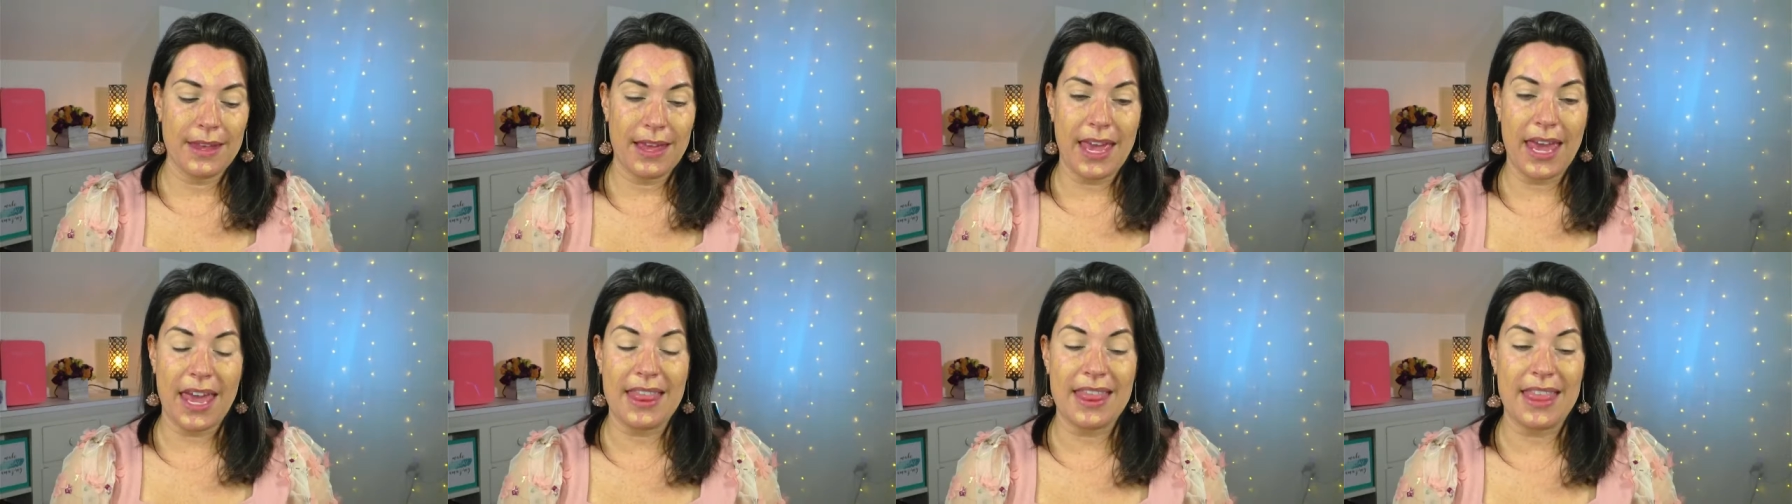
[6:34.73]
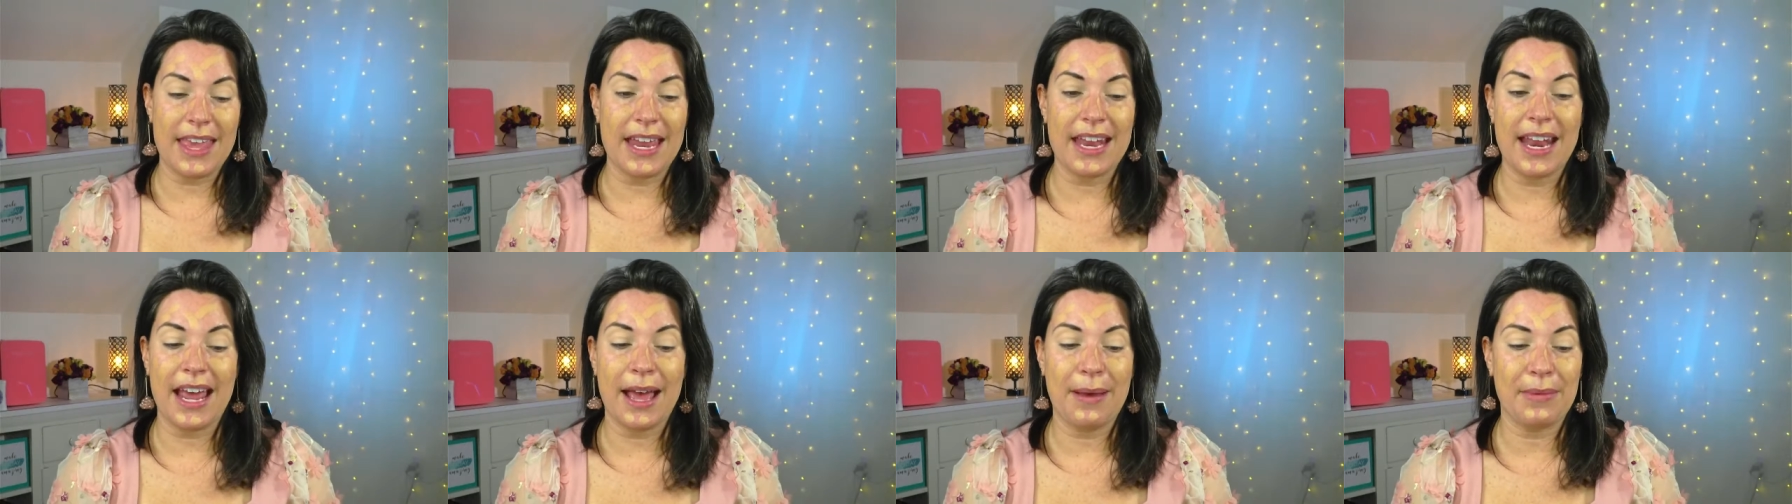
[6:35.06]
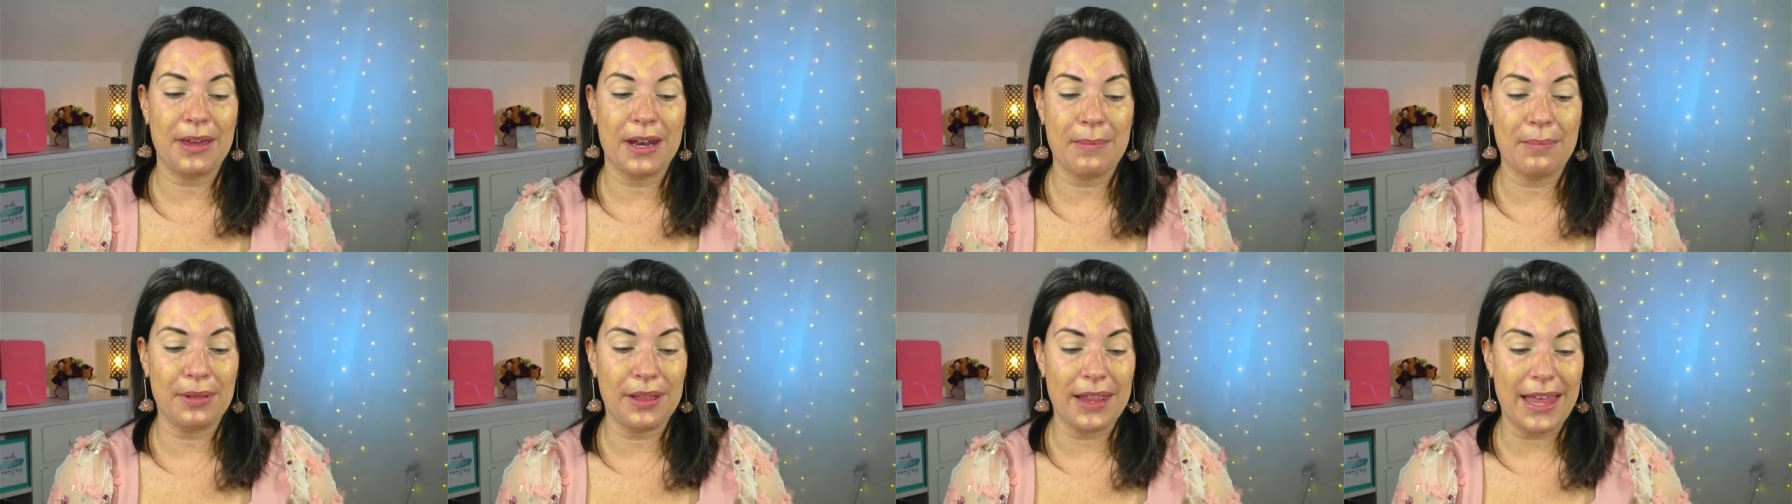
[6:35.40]
And then I'm
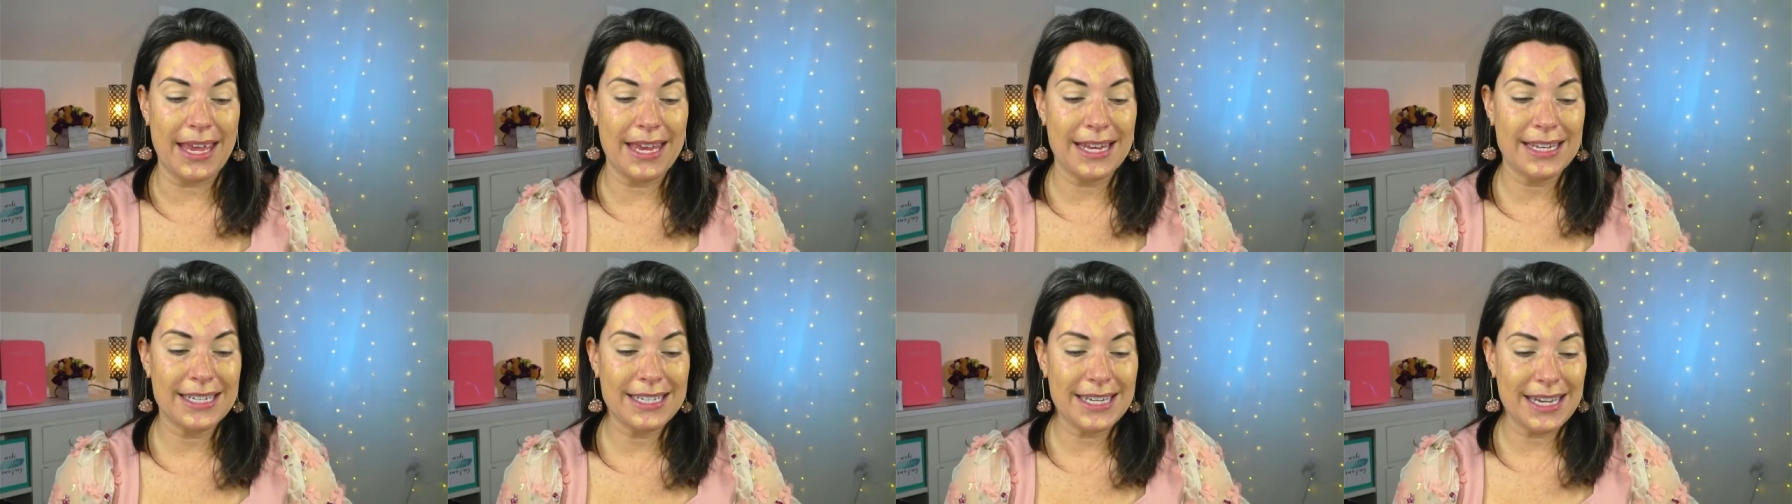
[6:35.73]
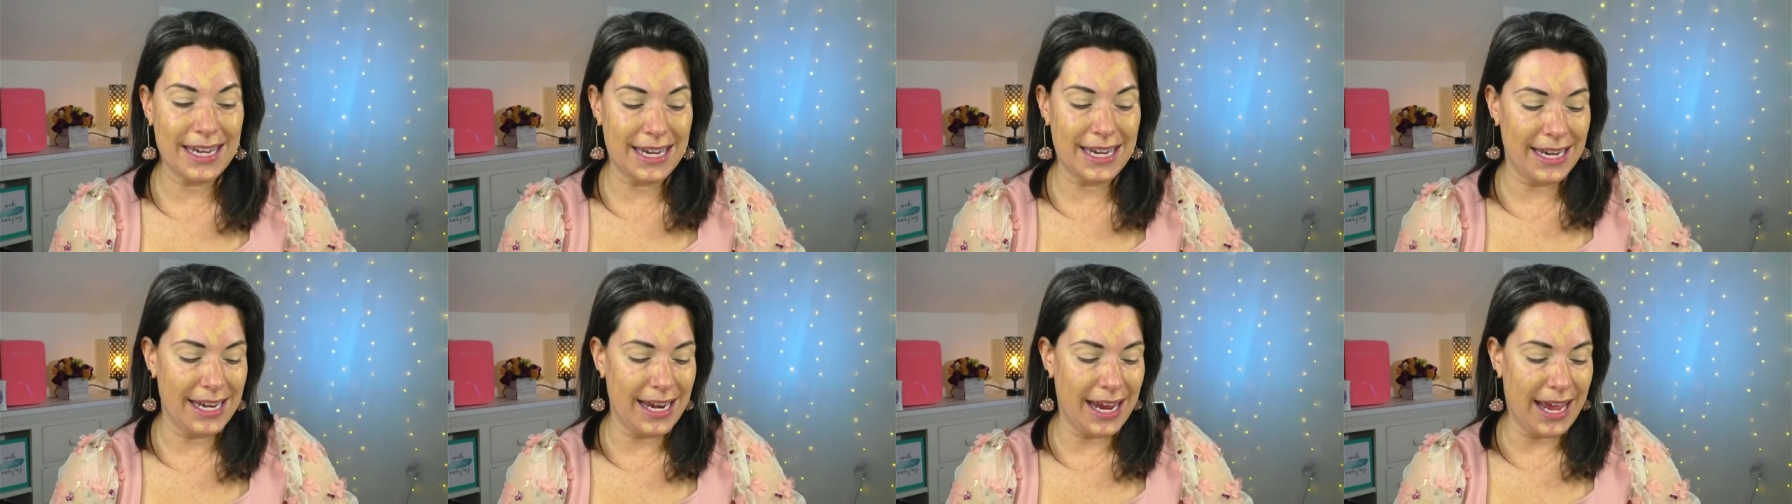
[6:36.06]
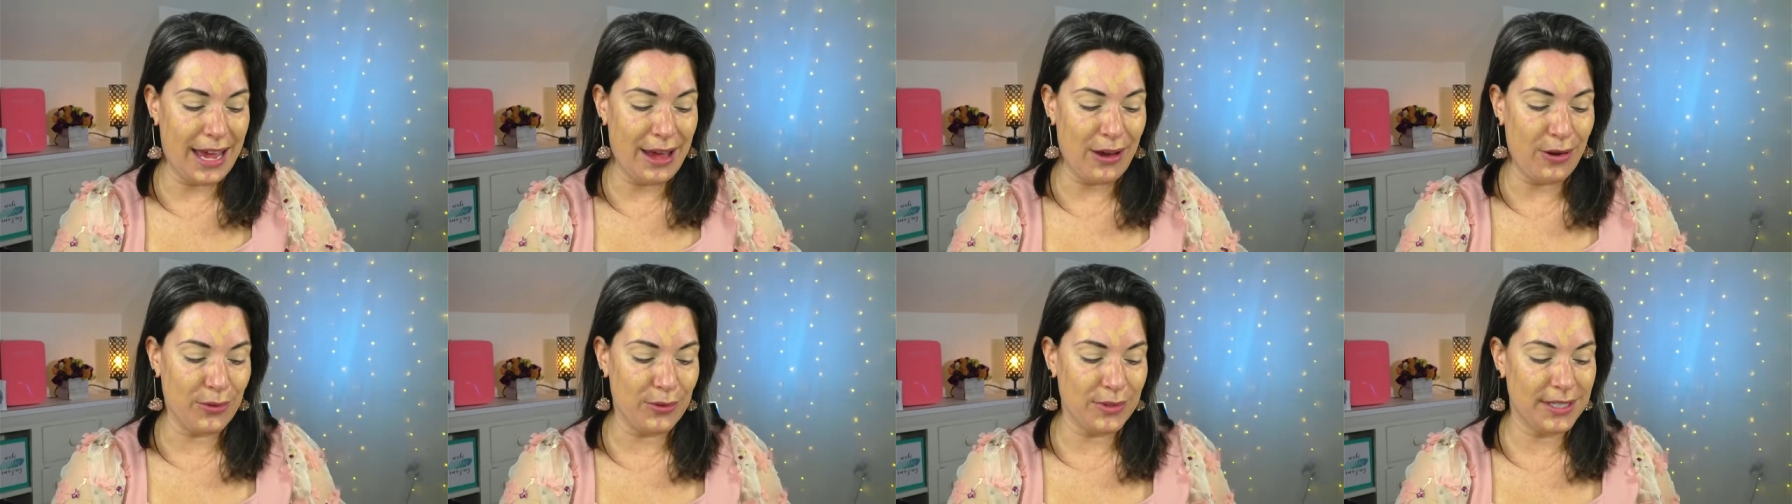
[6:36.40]
gonna blend it
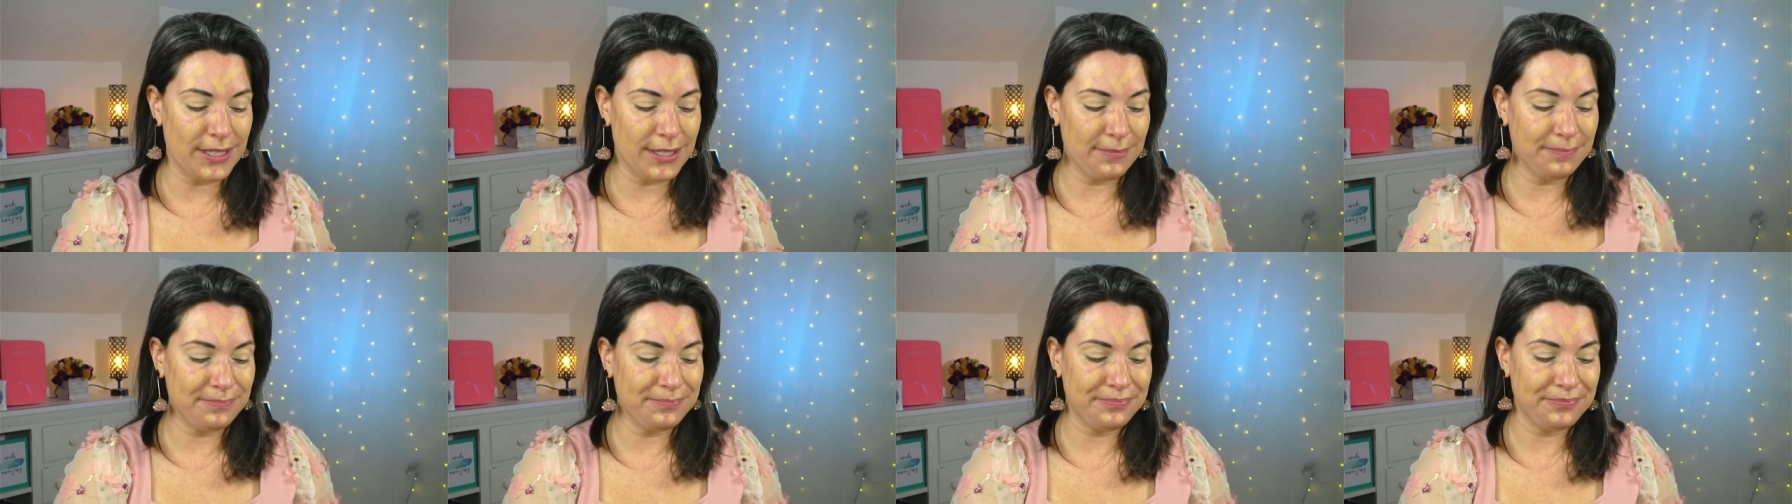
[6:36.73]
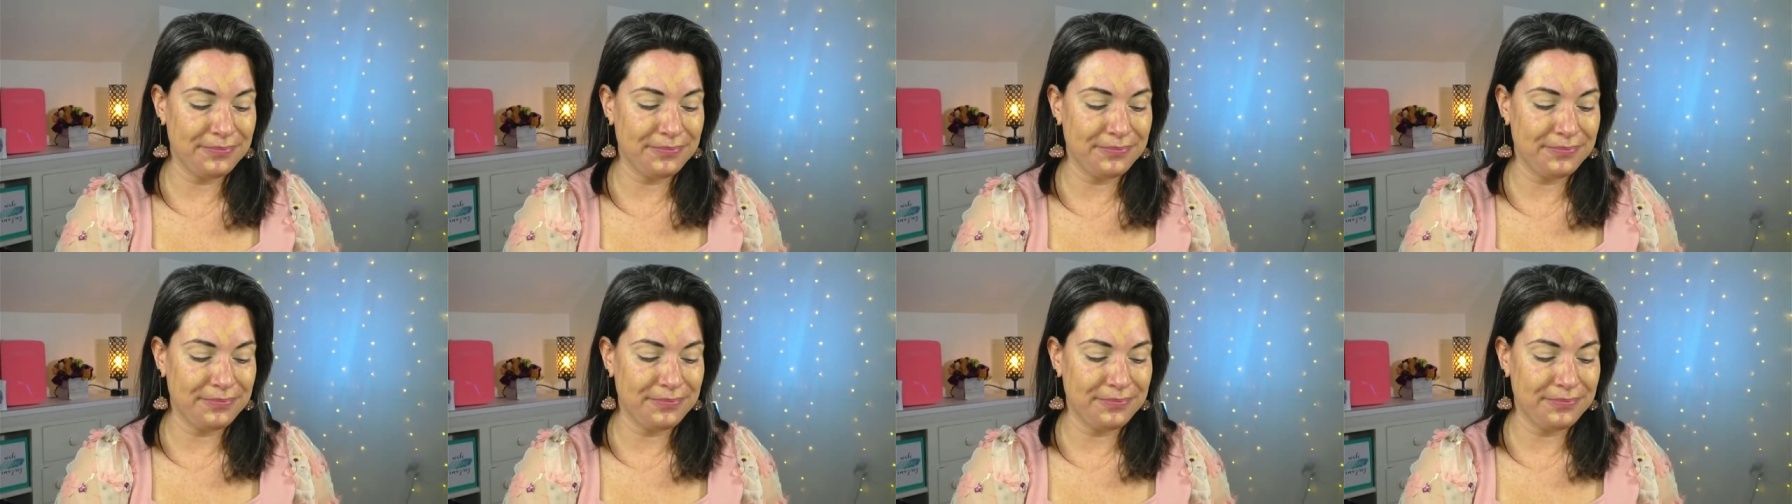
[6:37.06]
out.